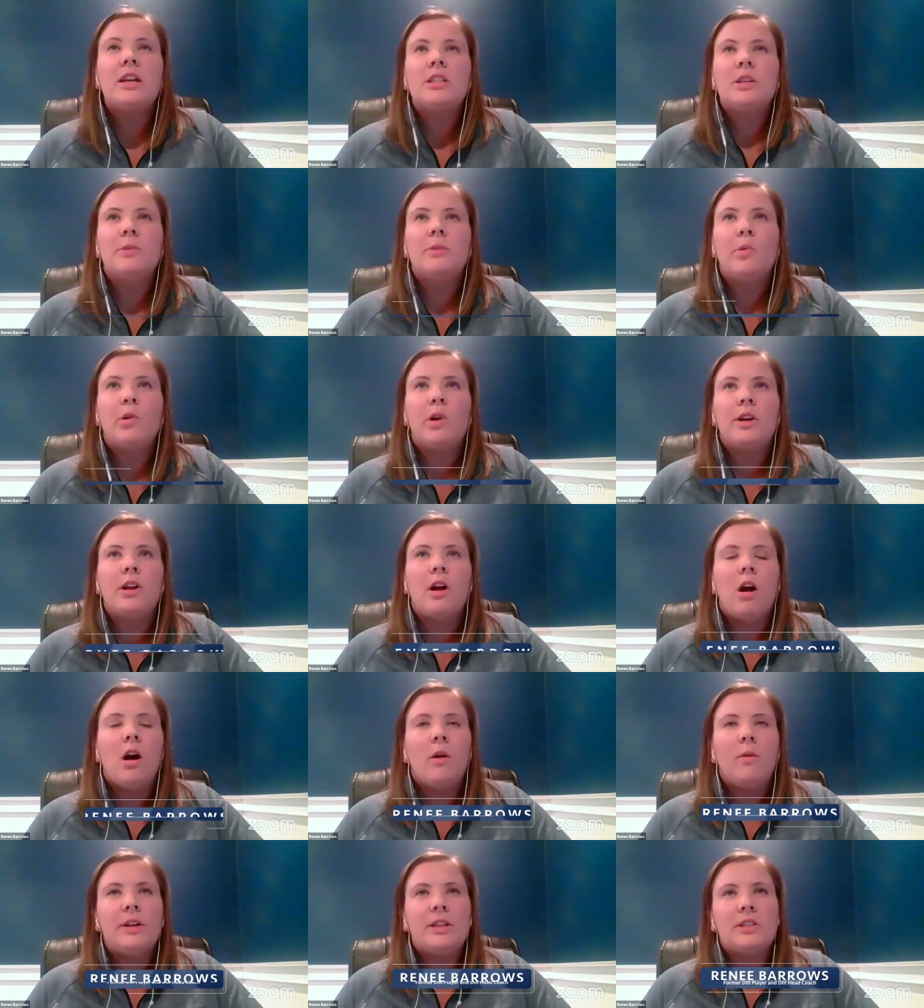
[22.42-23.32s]
it's important to
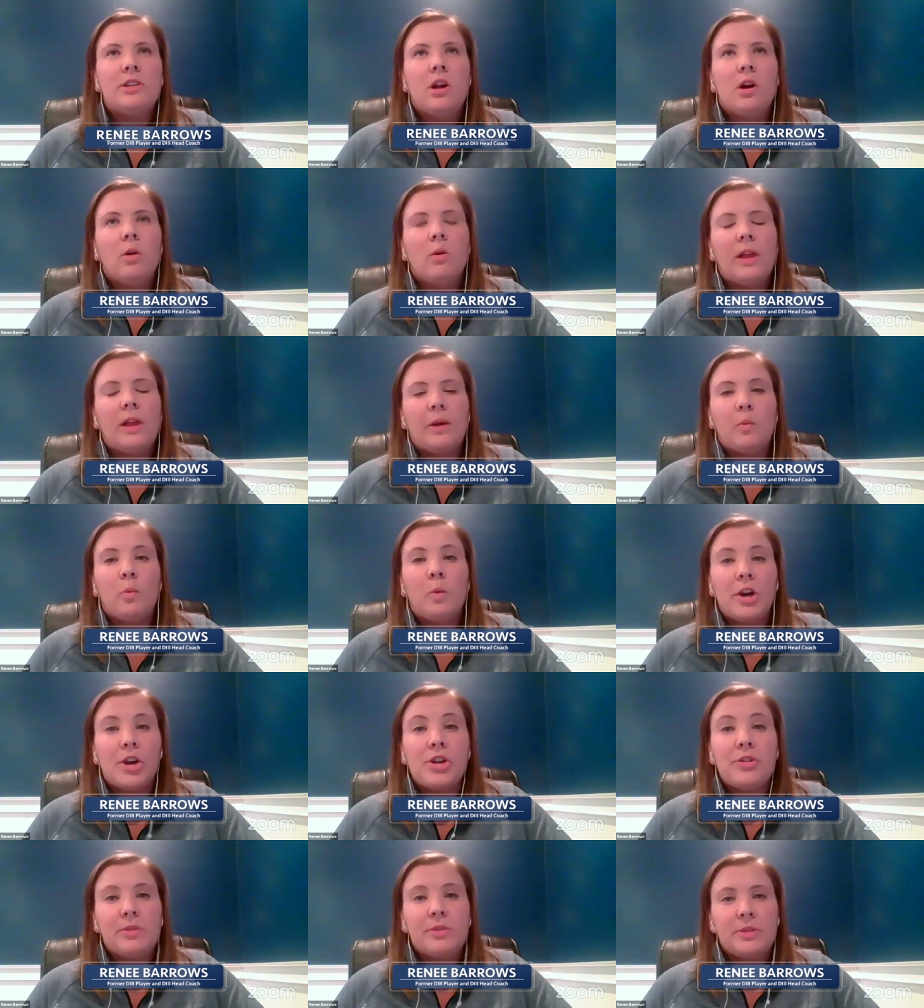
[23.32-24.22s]
always know like where
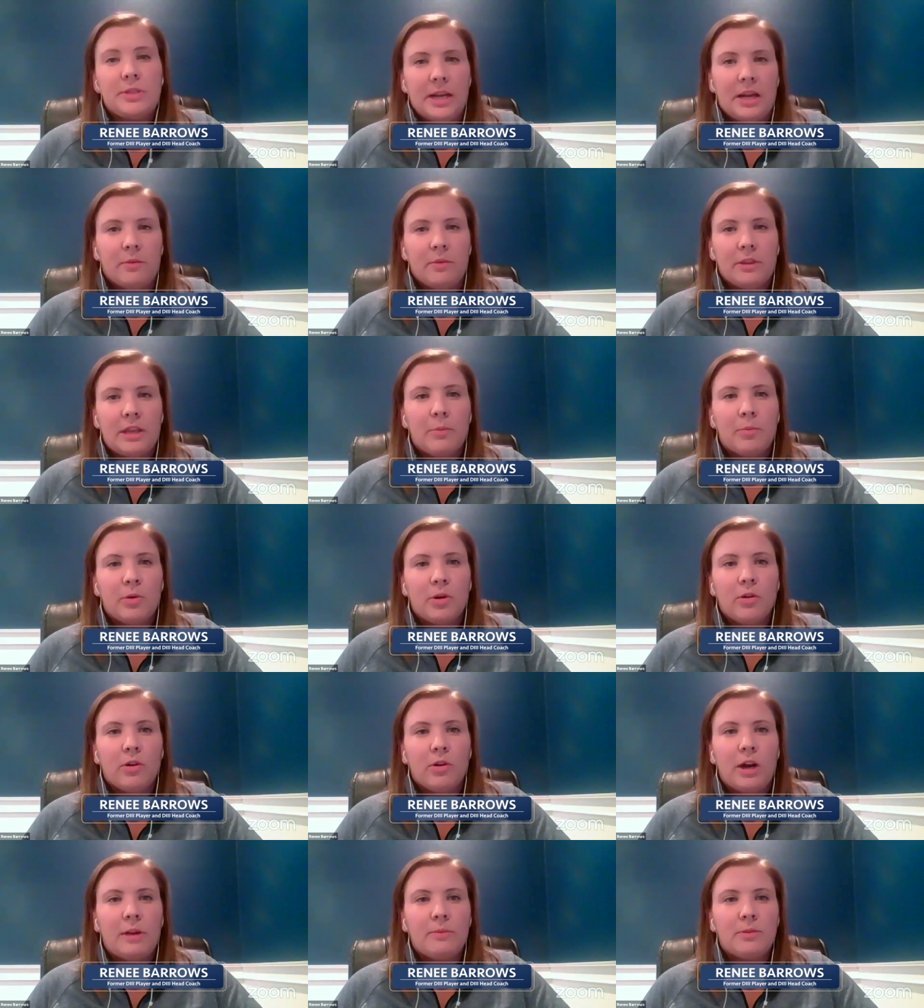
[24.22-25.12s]
you stand with that
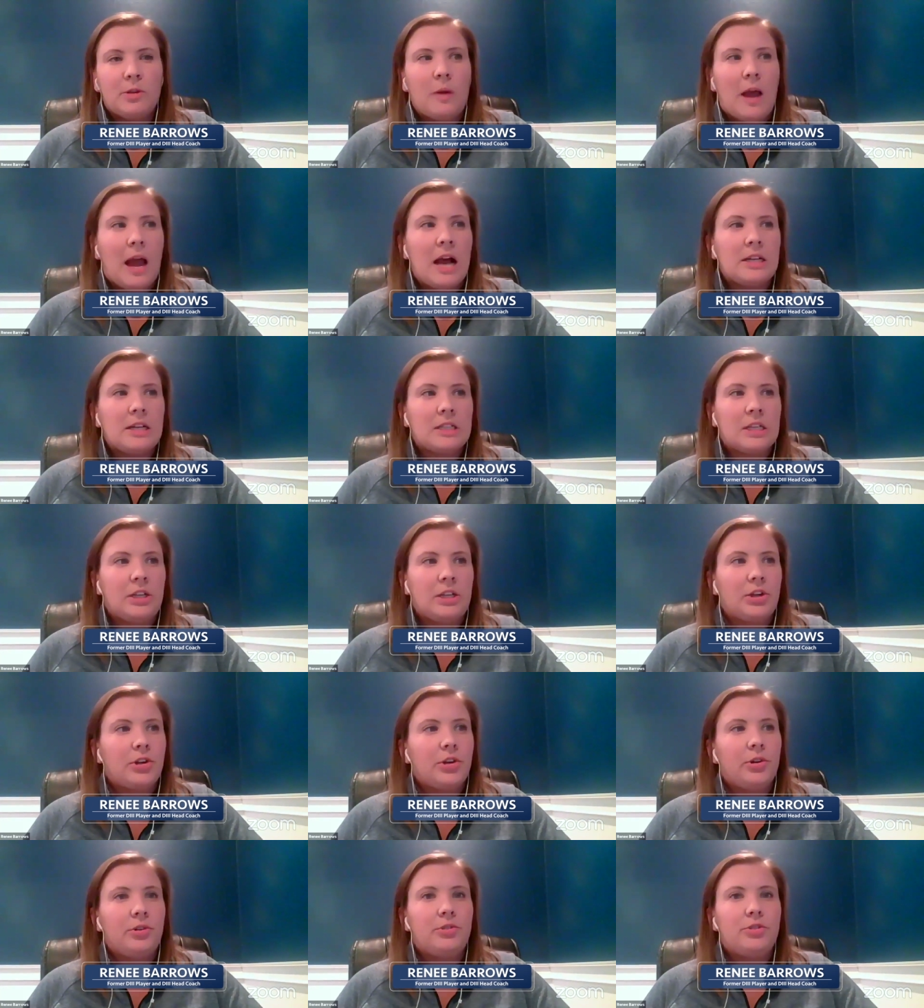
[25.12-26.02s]
program so asking a
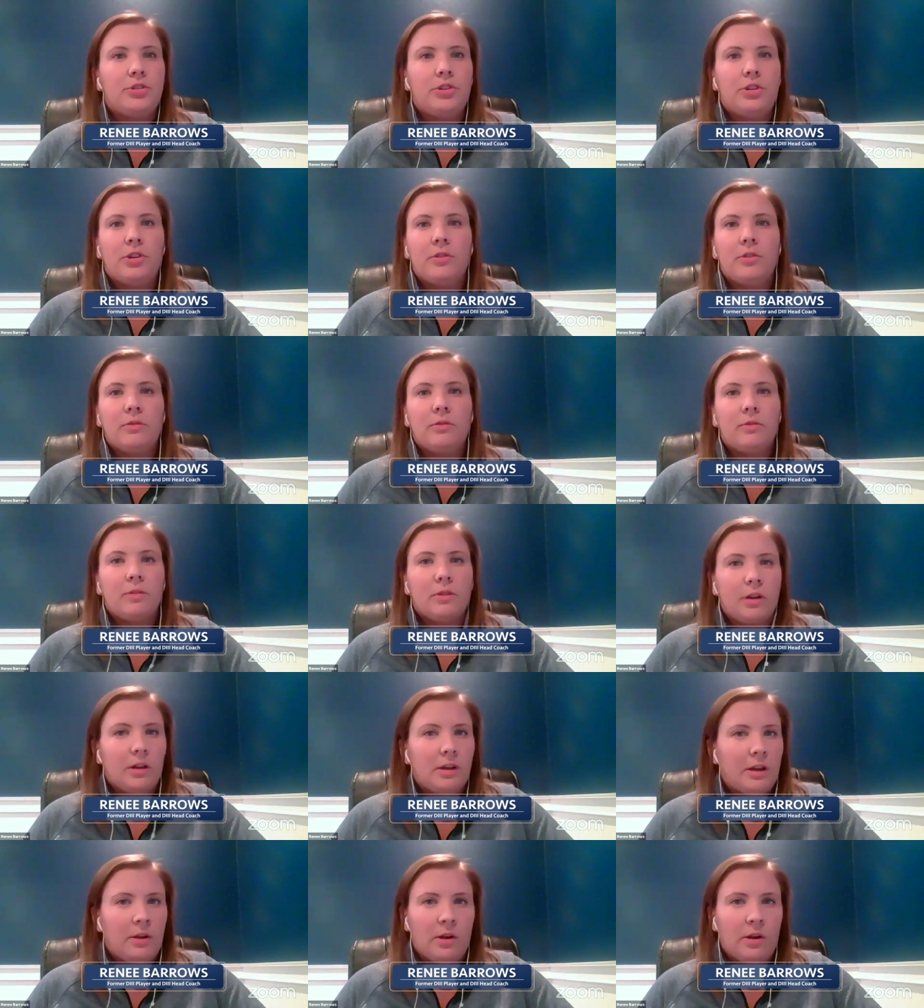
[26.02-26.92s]
coach you know
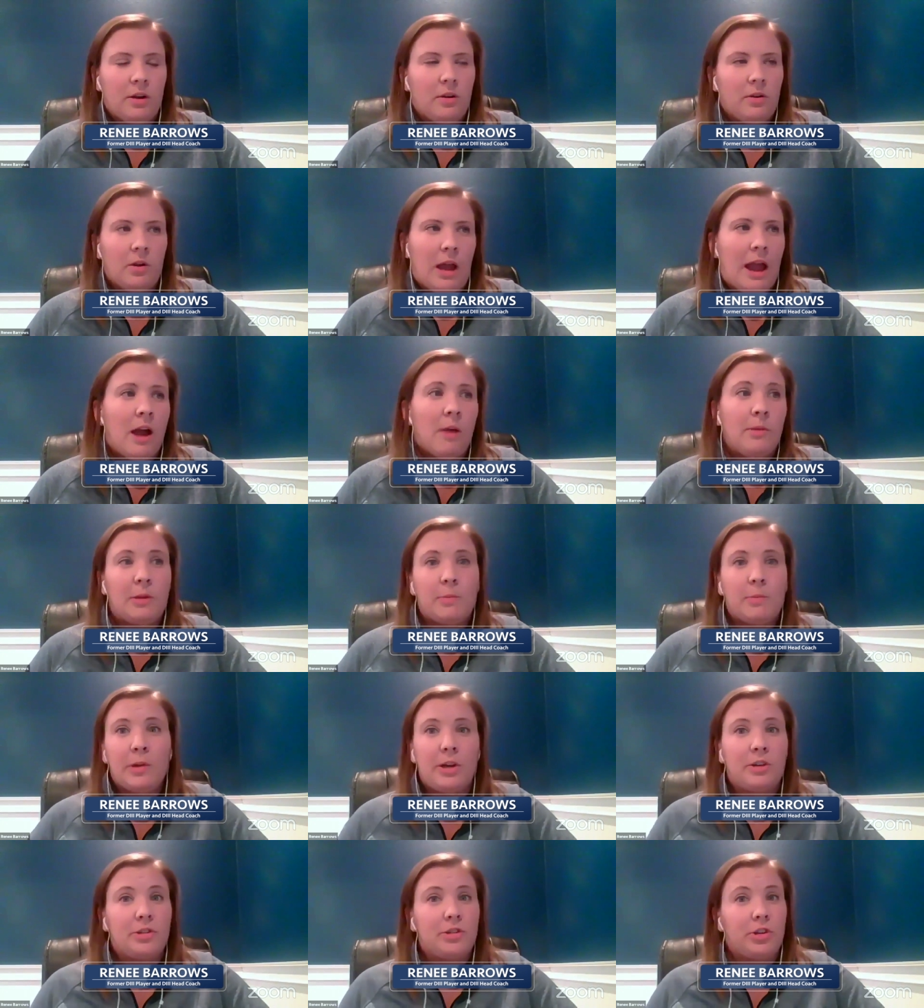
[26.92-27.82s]
you know, how many
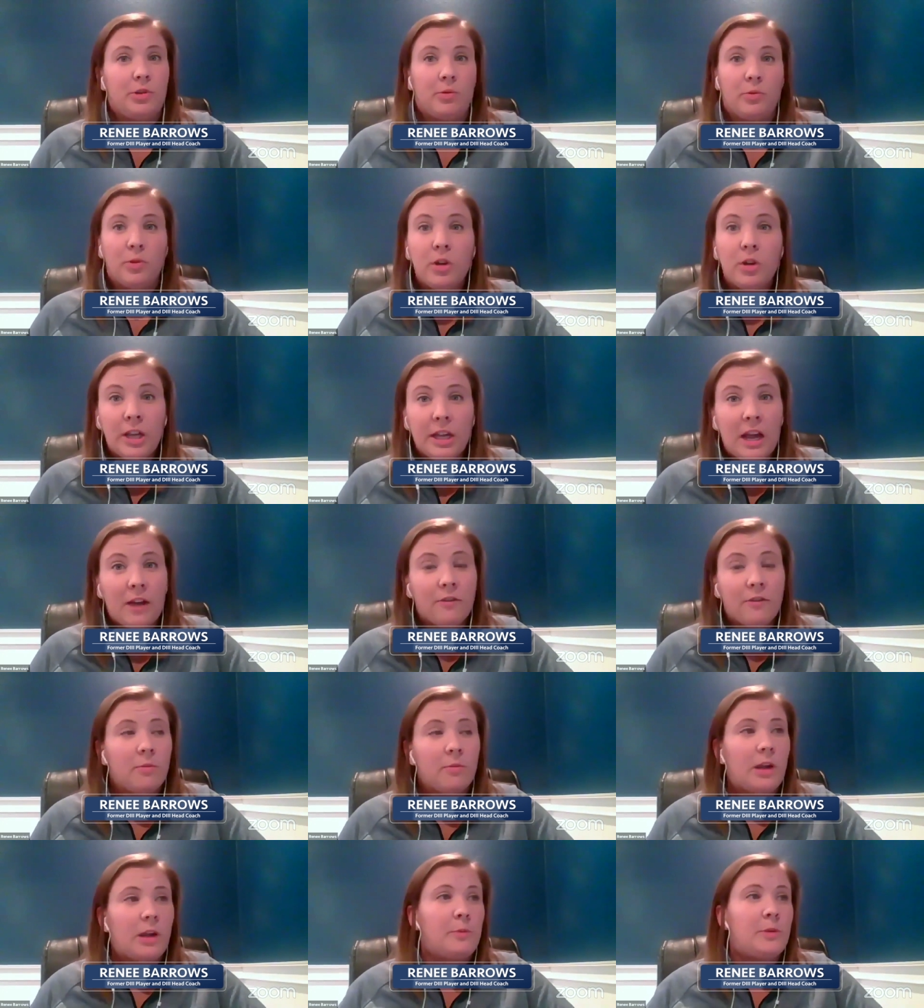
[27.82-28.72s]
players are you looking at for
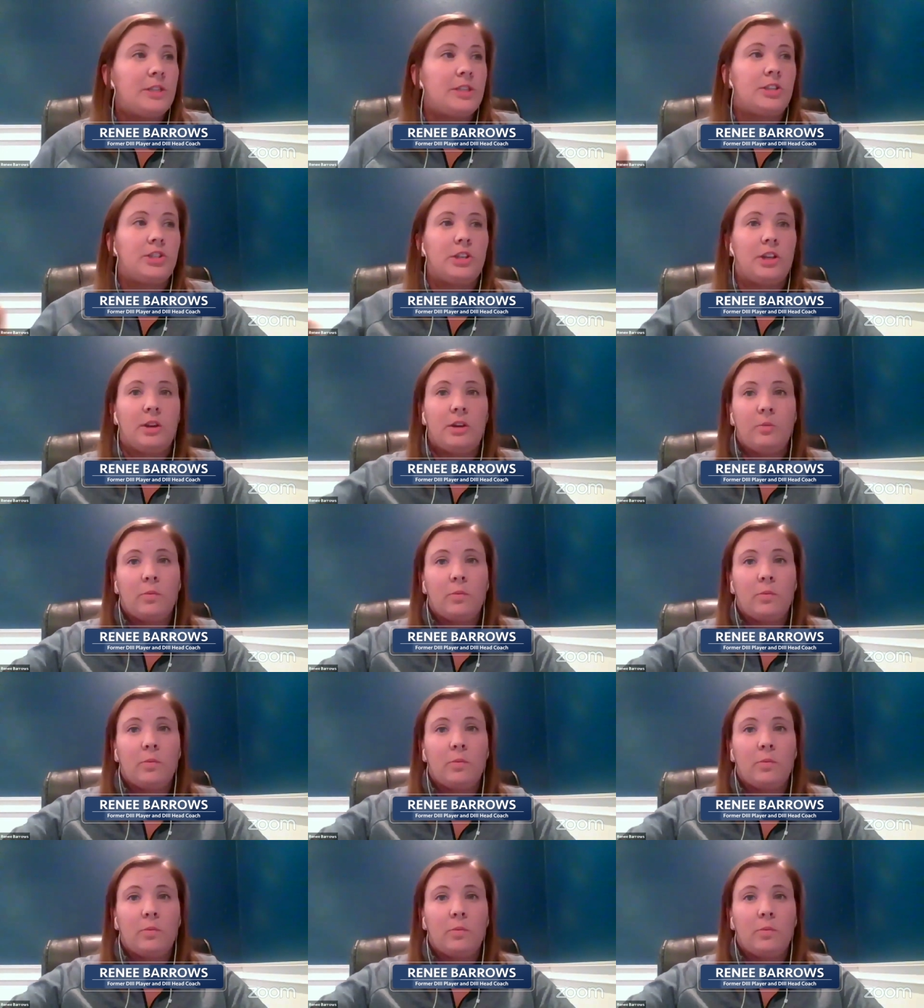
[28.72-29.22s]
my position?